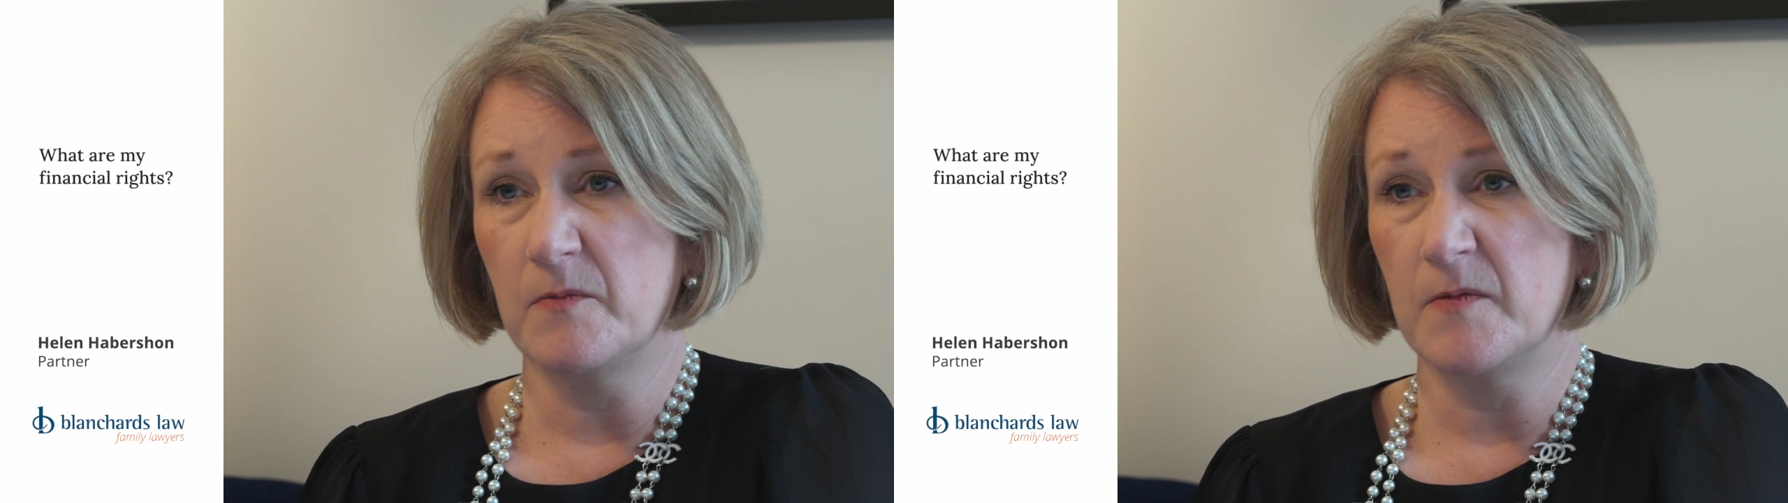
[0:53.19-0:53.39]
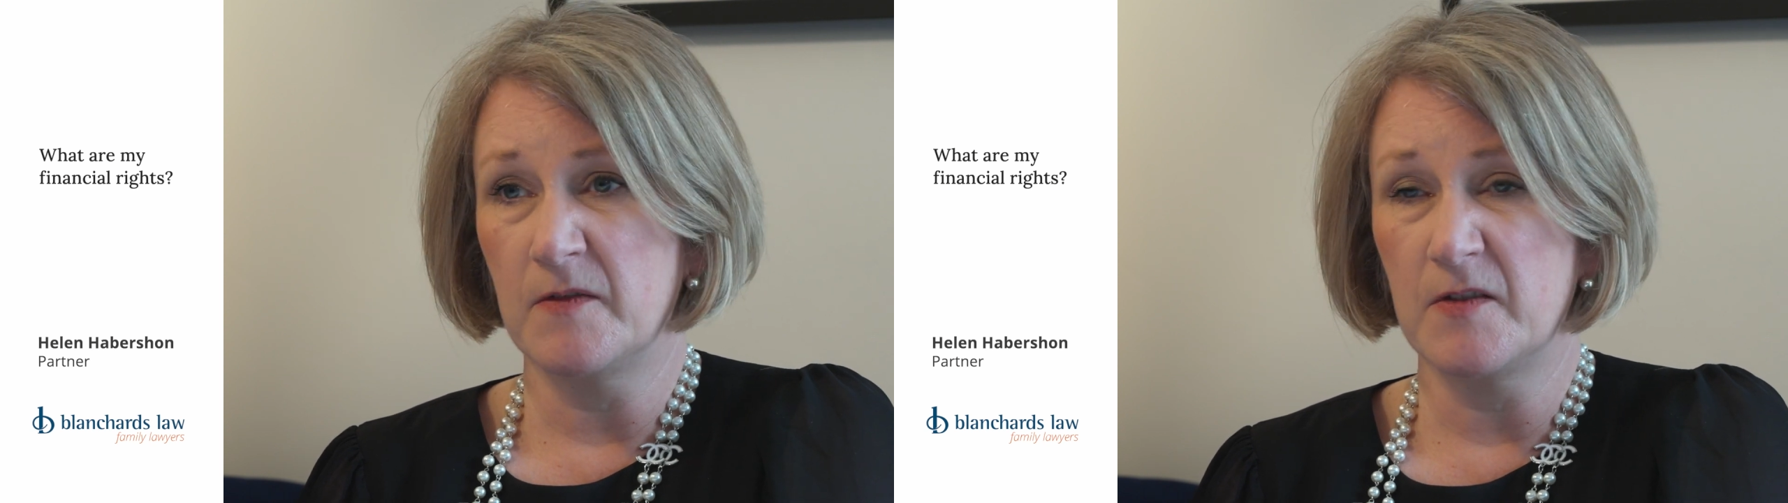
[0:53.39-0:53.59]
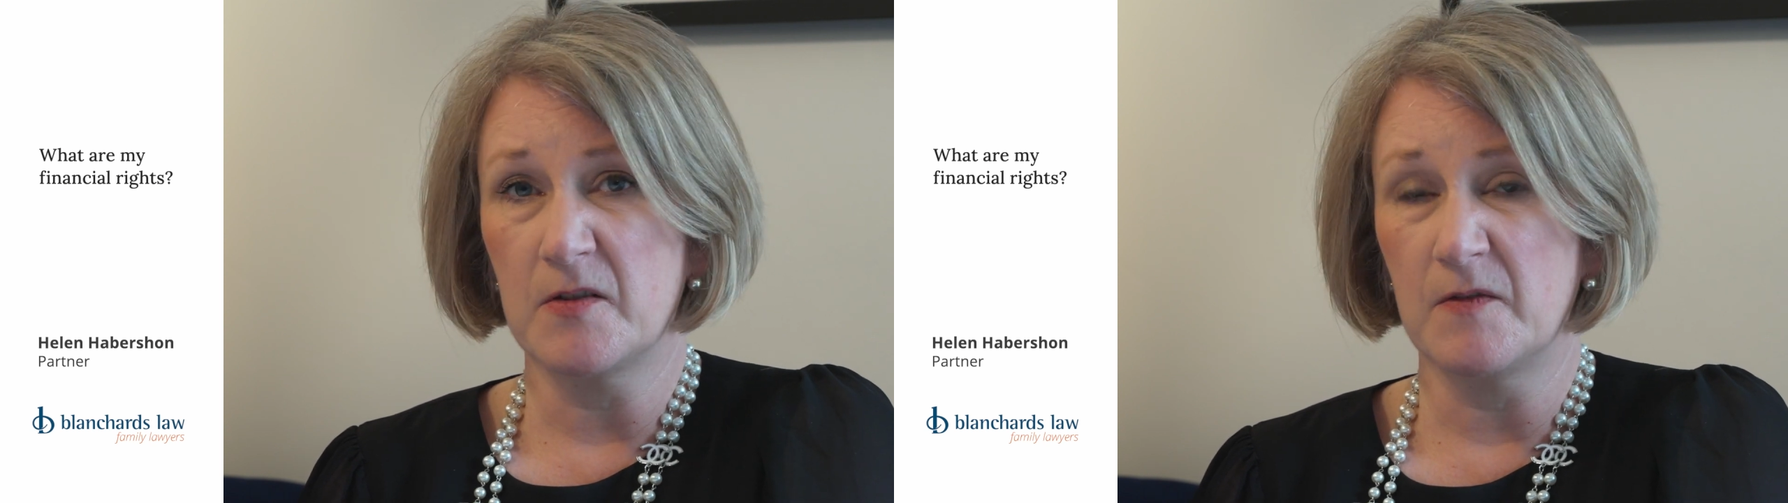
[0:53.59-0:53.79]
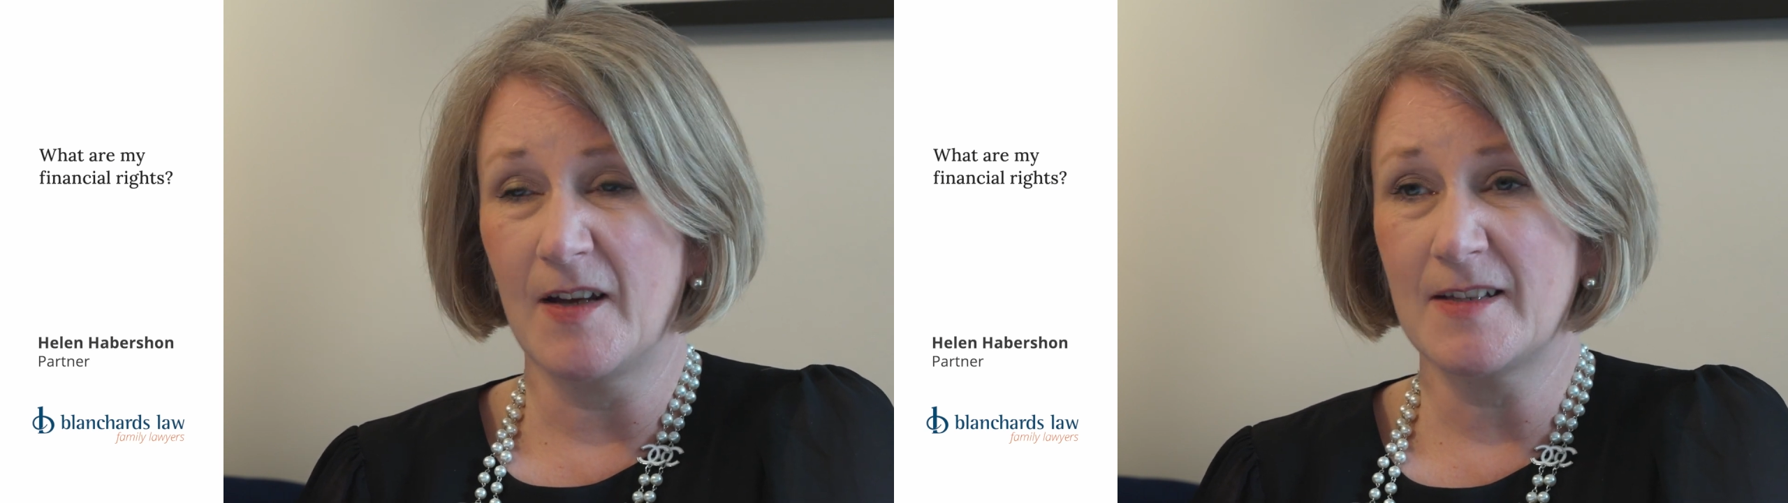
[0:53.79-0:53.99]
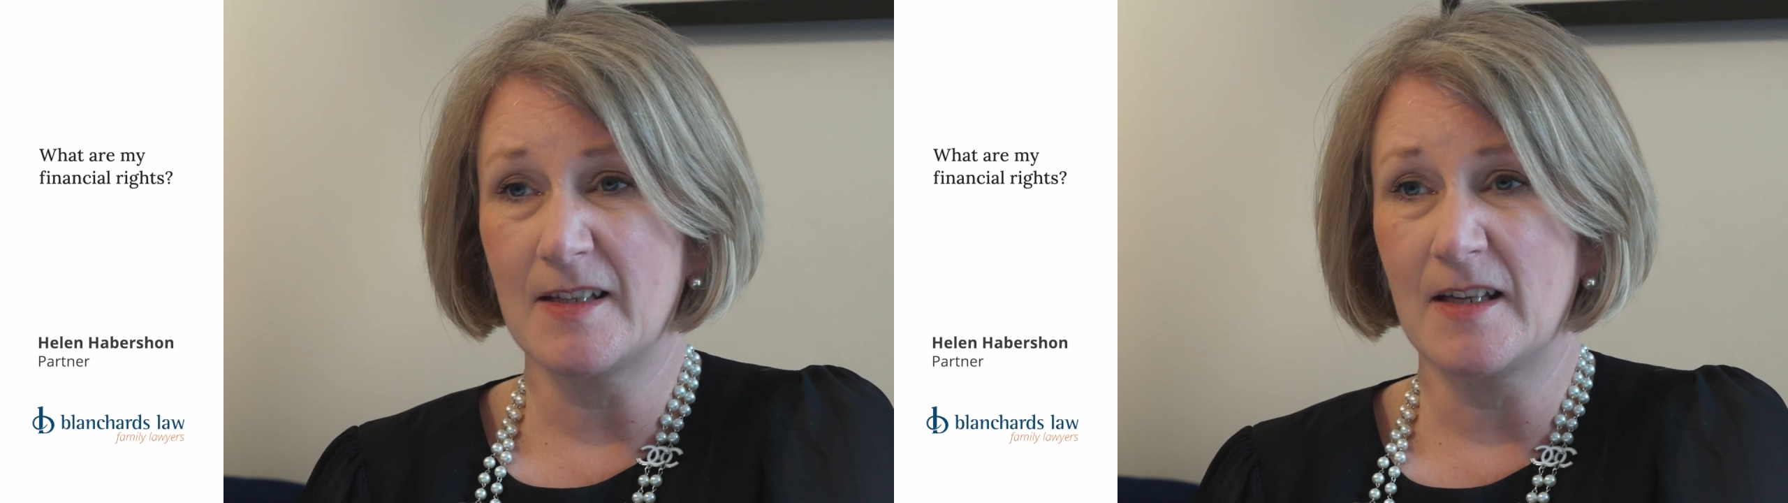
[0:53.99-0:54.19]
division of
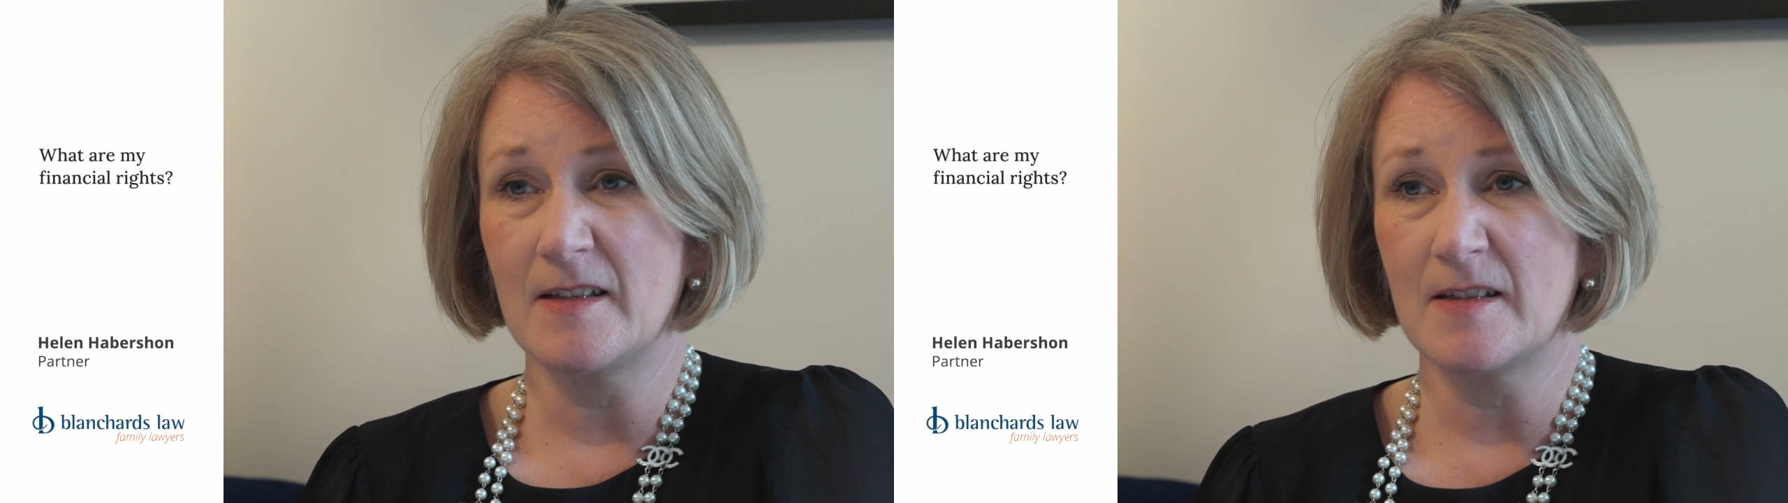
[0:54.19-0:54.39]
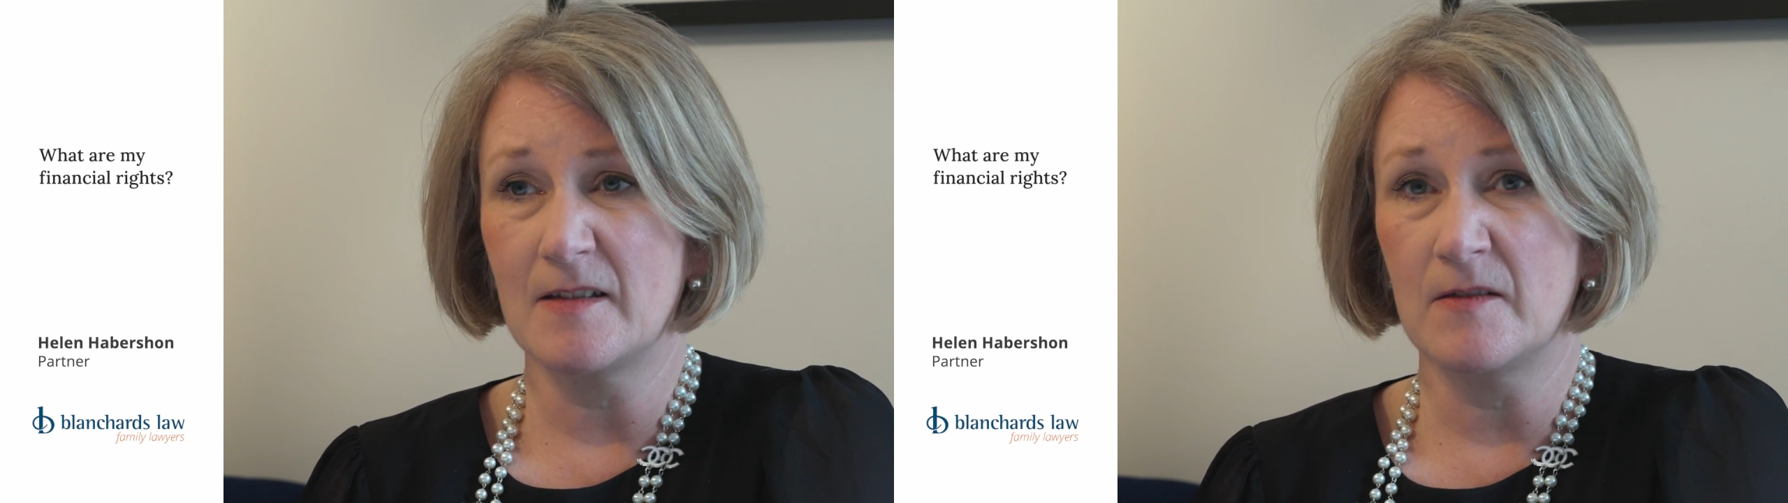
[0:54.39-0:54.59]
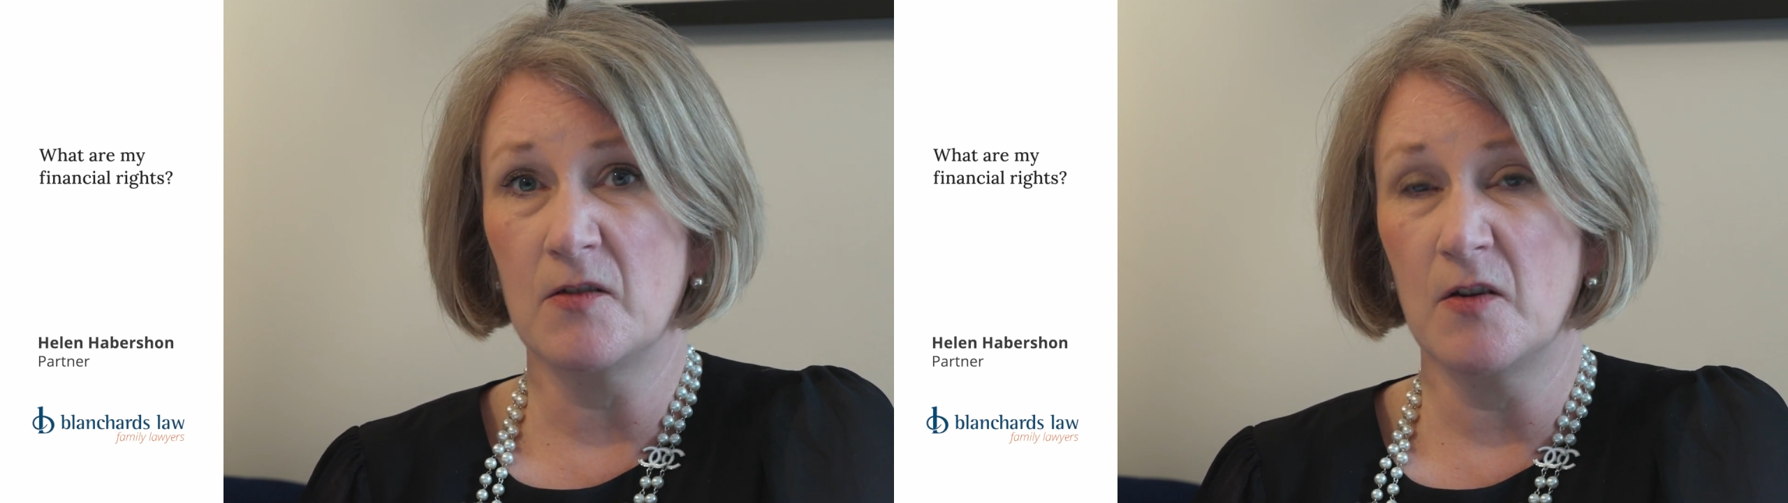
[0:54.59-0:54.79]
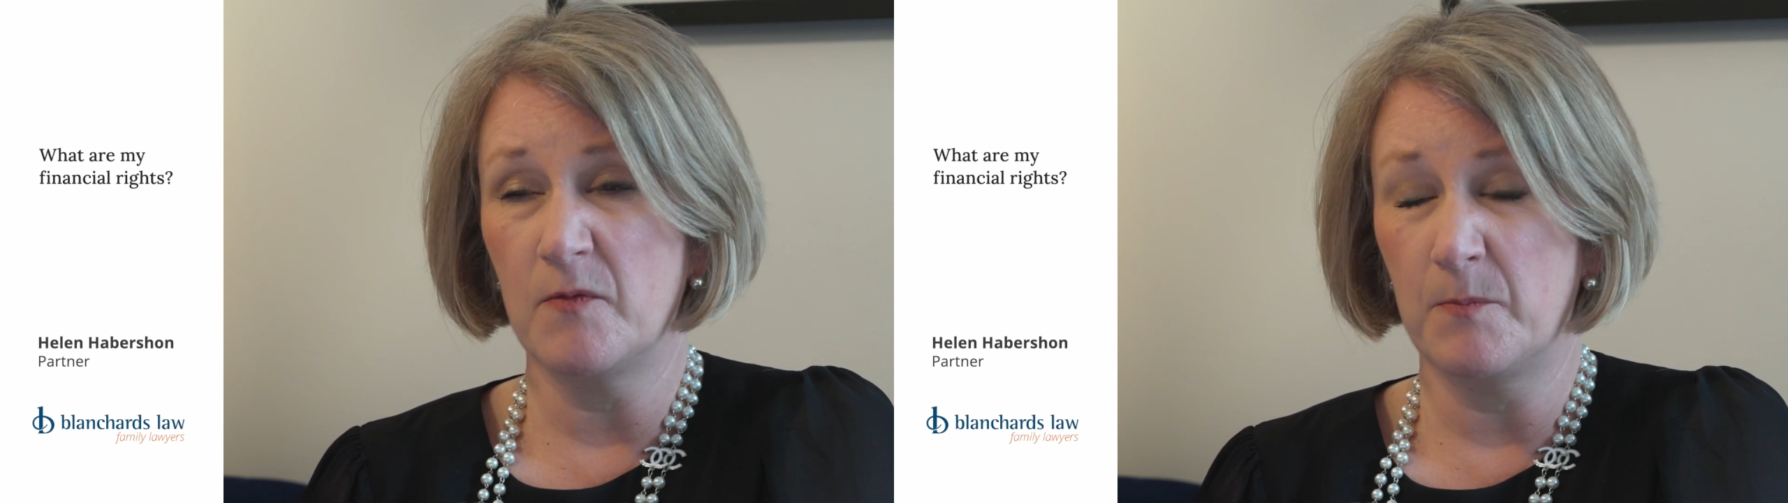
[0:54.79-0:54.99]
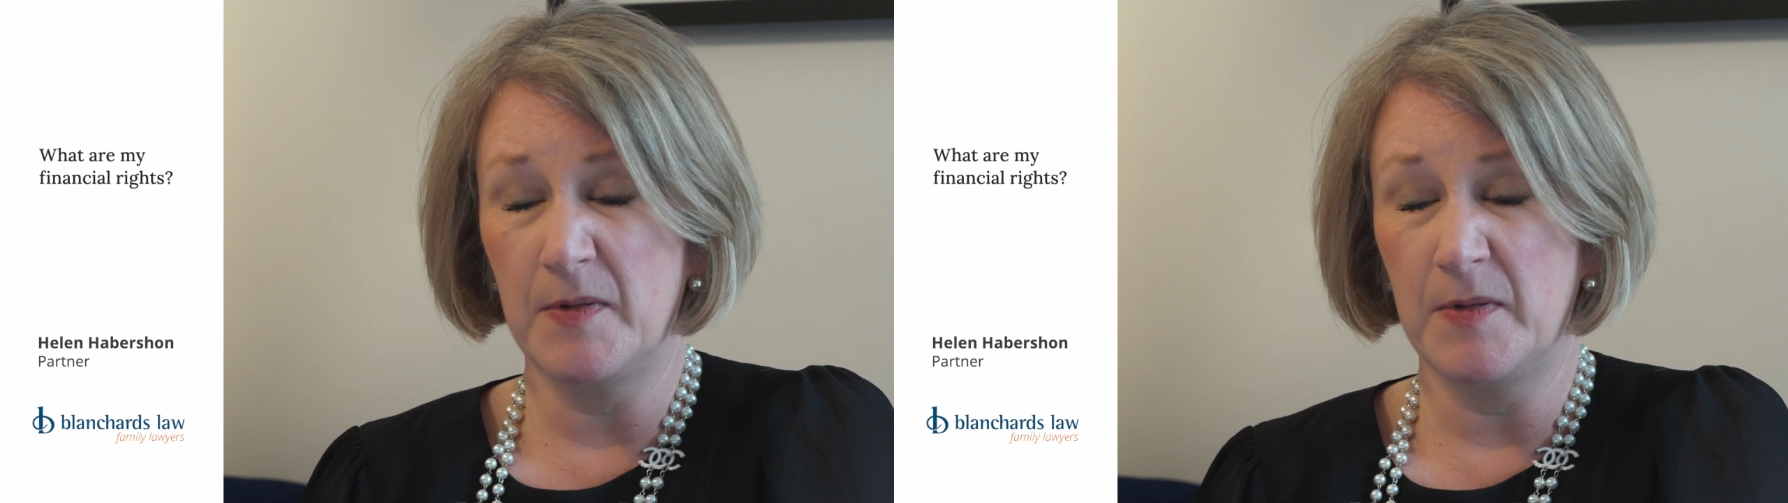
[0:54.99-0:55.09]
assets that have